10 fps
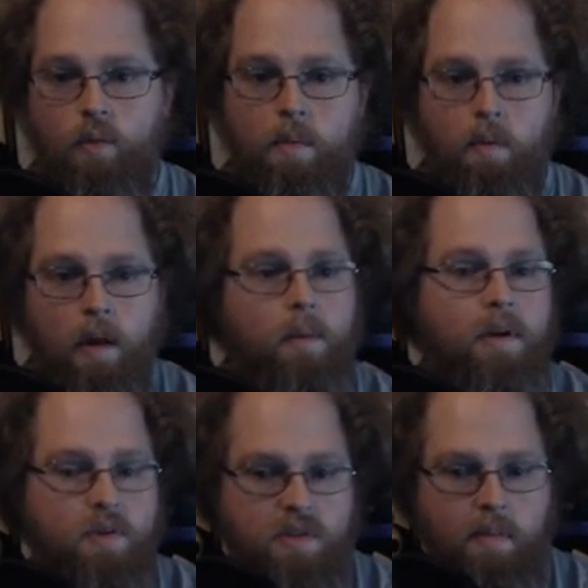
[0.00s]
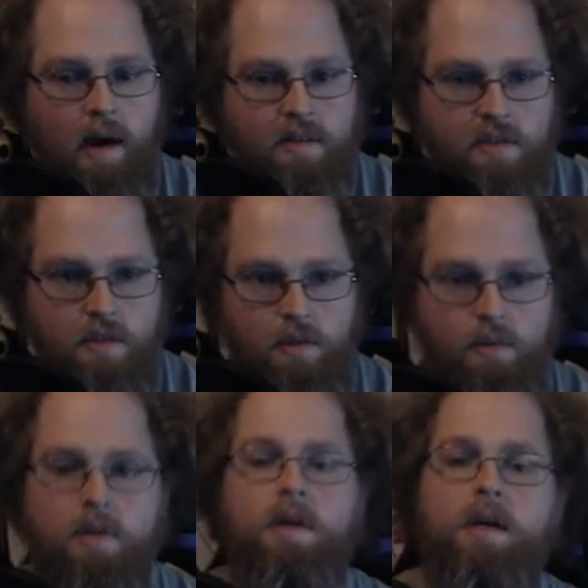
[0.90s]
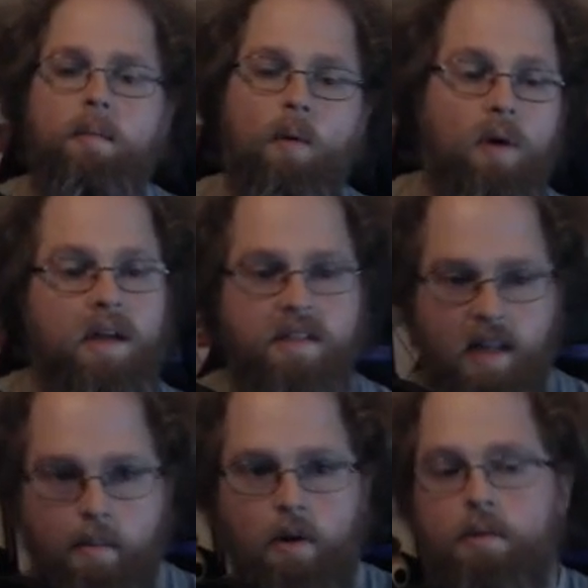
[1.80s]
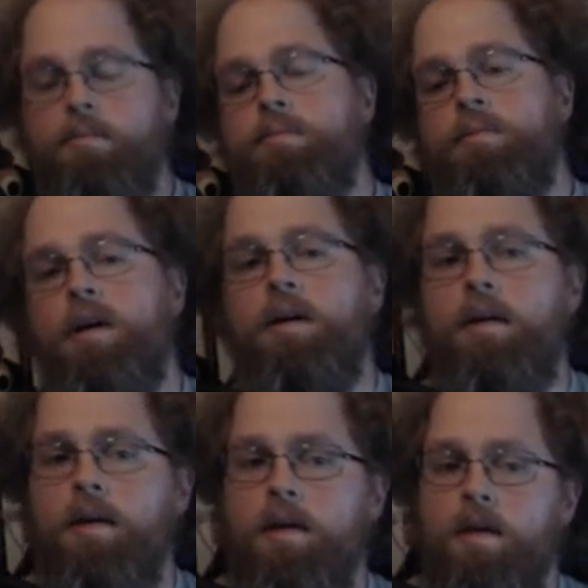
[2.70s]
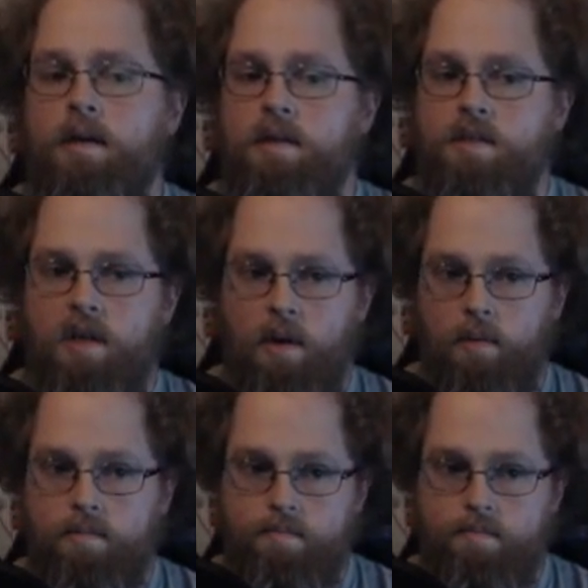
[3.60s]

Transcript: we probably want to use a box too, but we'll get to that part. So,